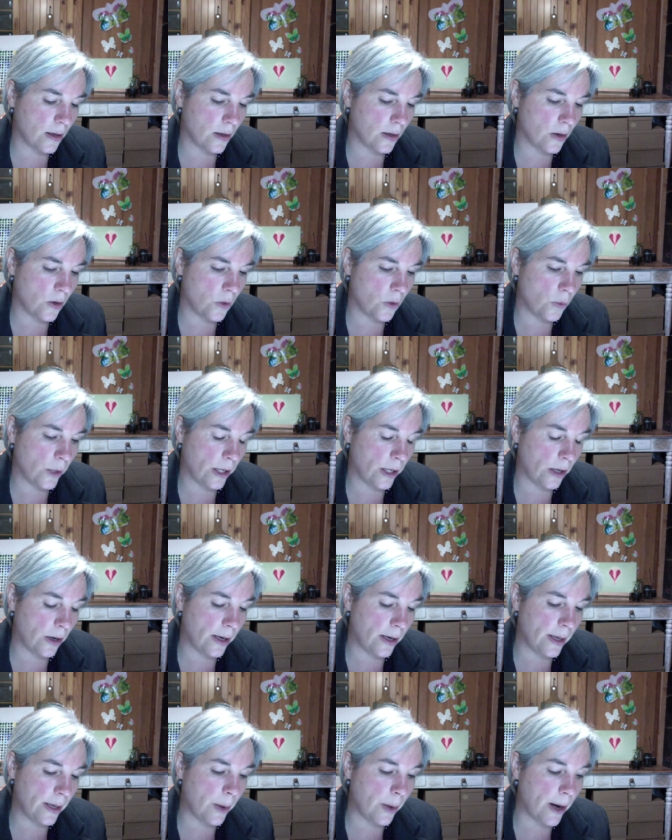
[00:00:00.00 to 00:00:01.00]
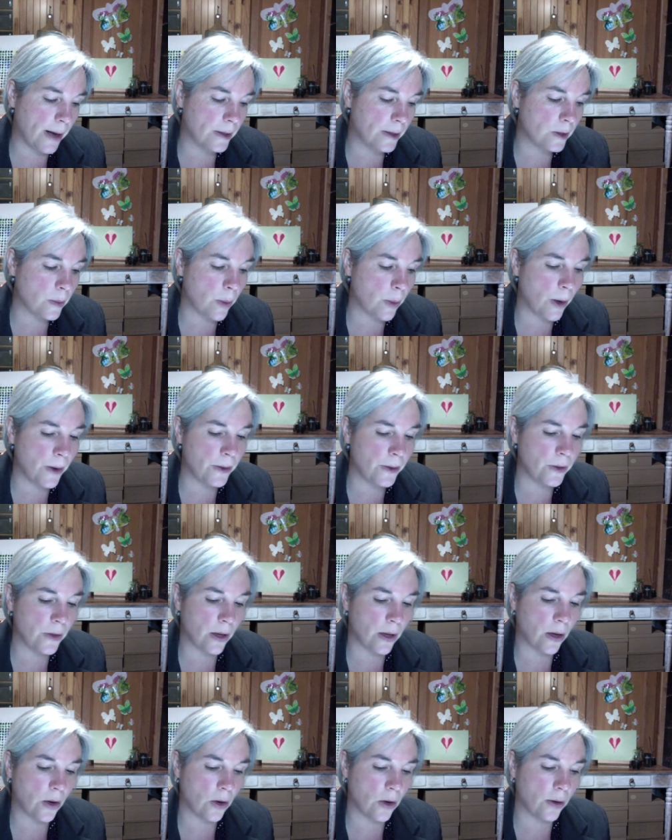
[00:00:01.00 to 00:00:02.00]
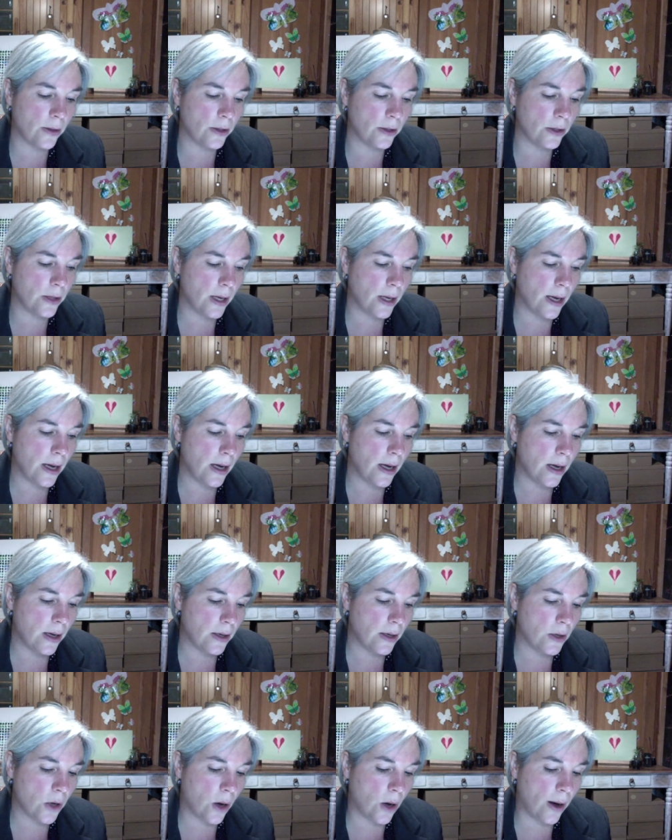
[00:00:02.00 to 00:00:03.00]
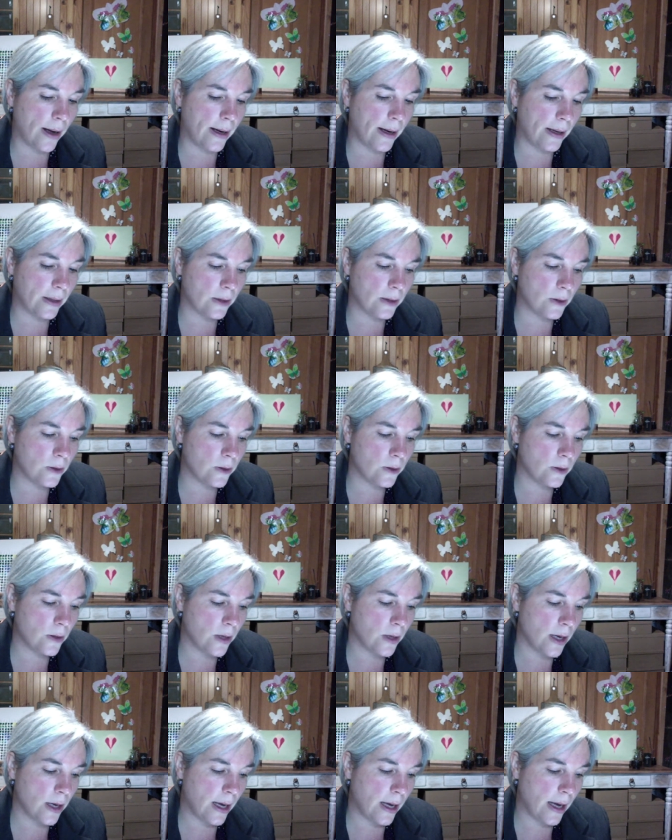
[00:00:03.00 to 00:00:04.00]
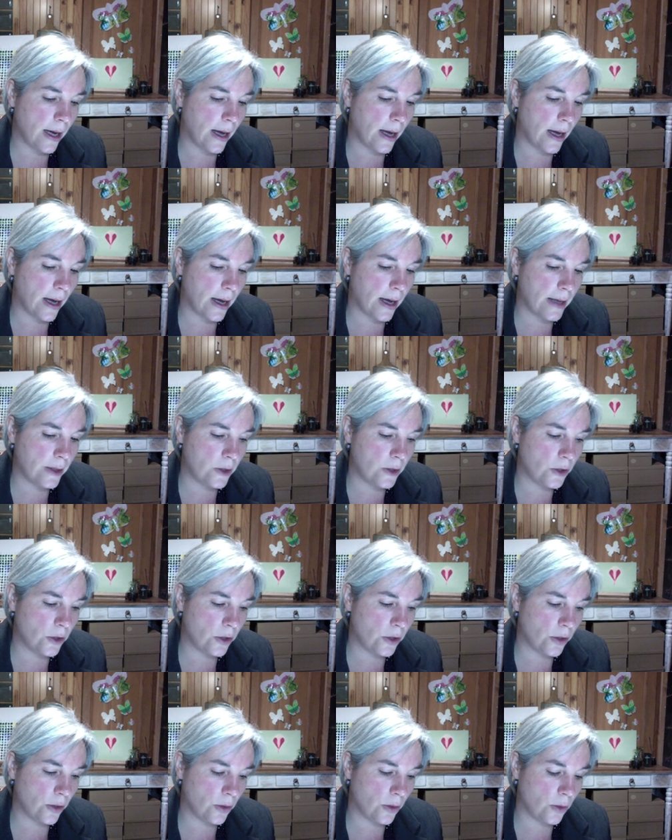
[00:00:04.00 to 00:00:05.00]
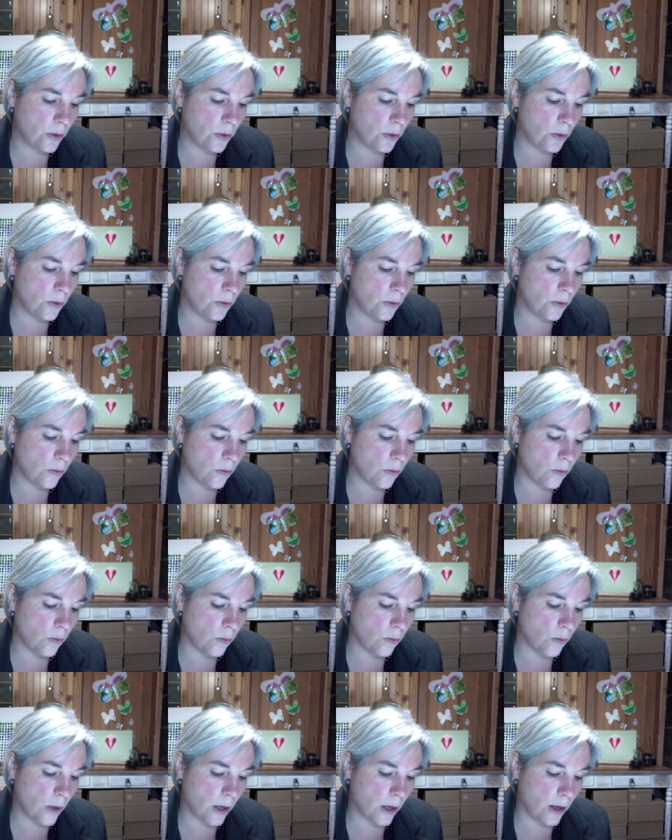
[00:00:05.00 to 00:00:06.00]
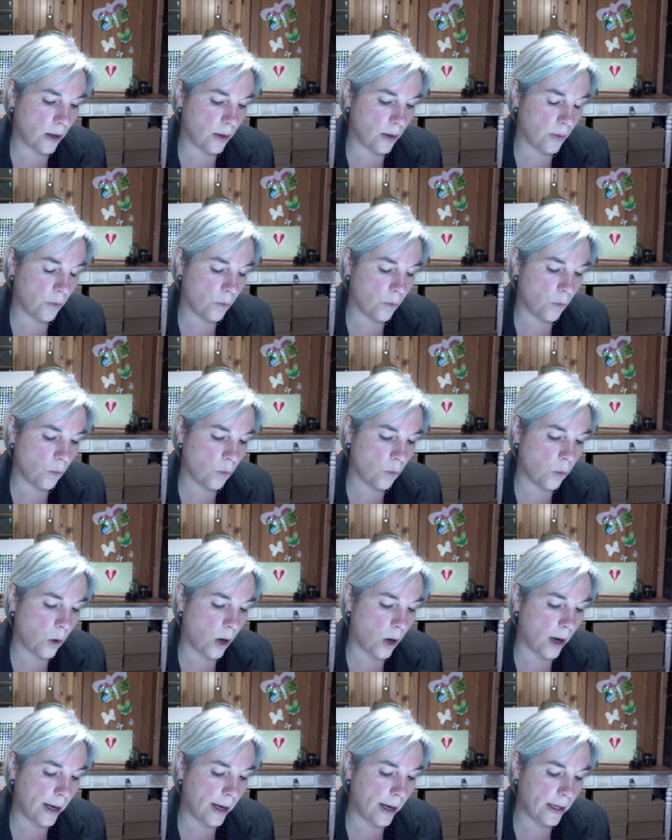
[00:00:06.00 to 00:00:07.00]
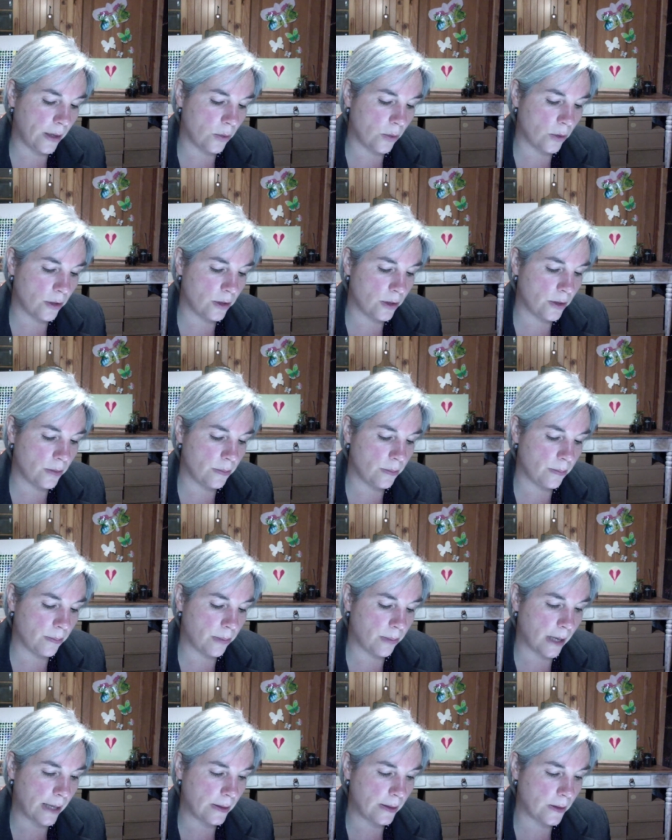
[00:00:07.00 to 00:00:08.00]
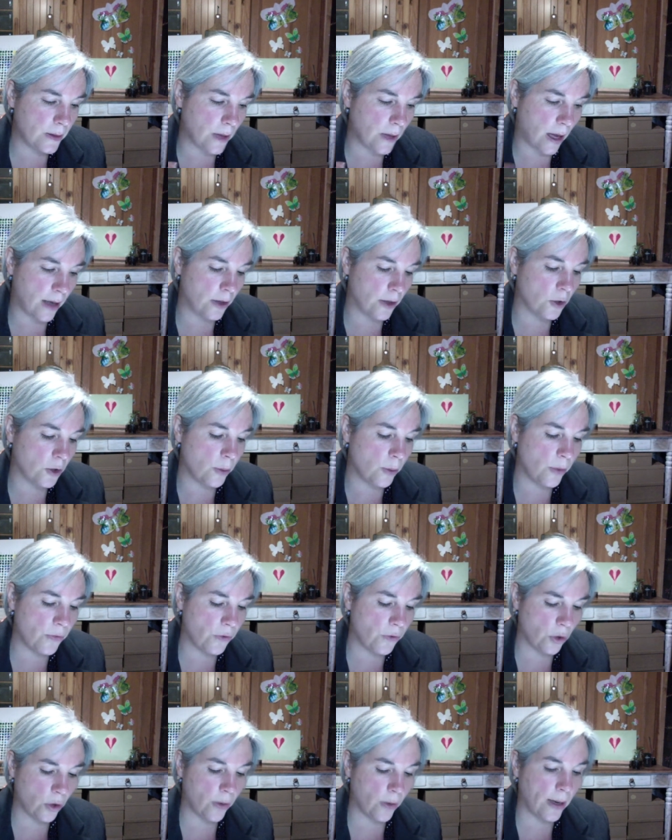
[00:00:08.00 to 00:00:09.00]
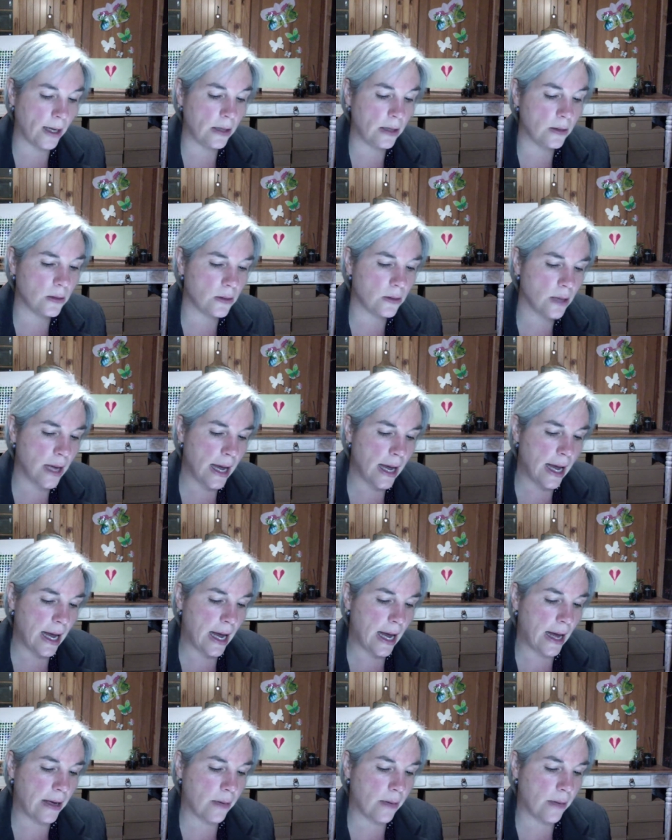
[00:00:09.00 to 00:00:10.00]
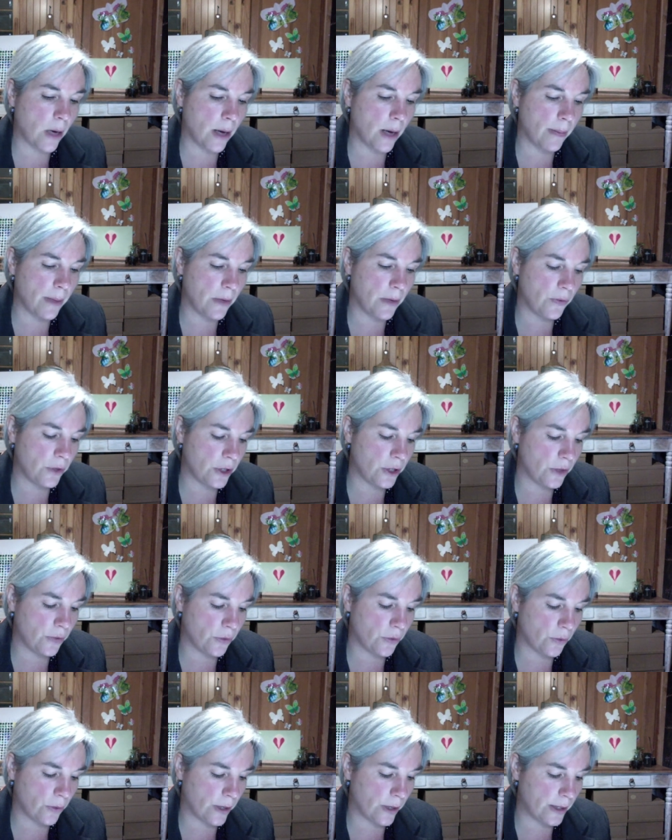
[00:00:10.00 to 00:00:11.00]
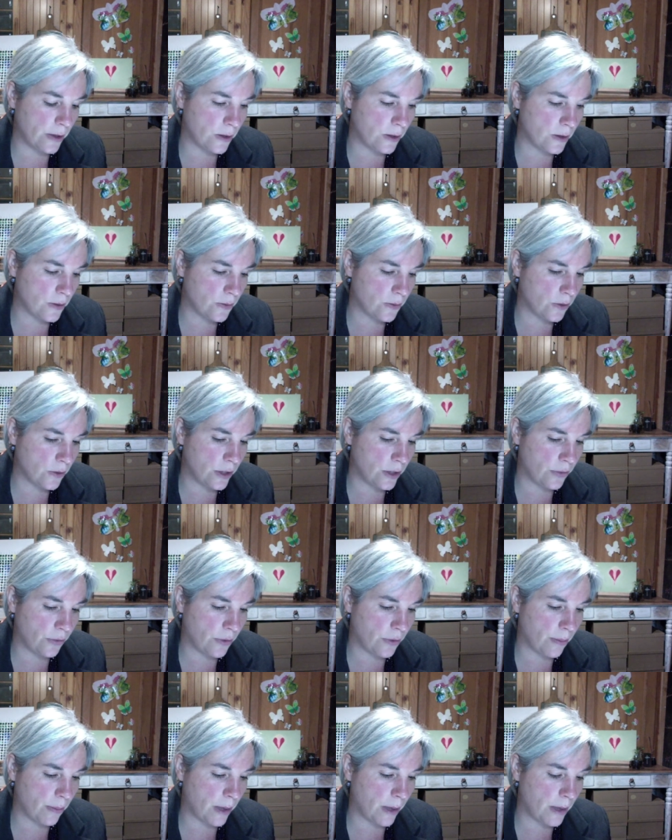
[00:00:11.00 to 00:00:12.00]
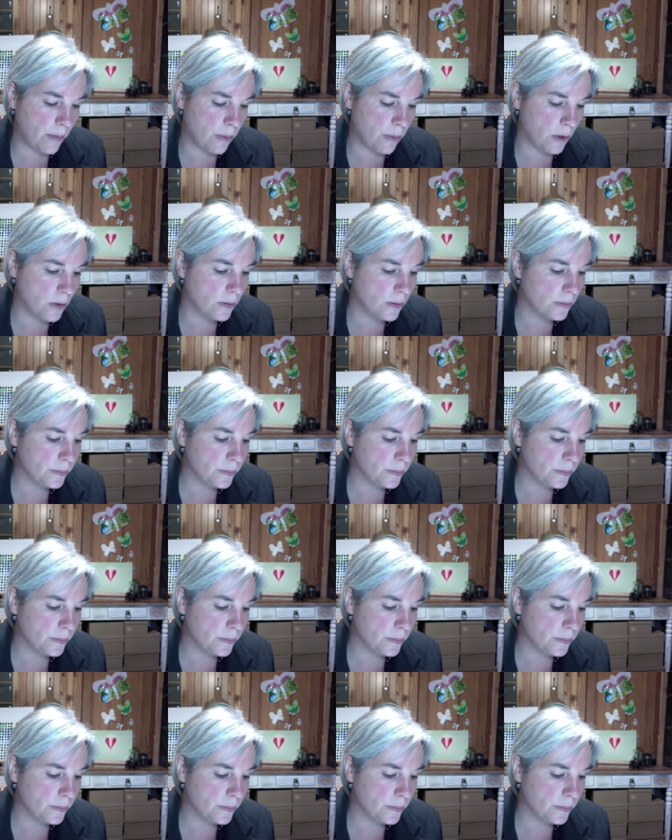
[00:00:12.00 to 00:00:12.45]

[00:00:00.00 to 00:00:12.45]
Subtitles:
we can only pray, I suppose, that God guide us as to why he would place this article before us. And it might be for different reasons for different people.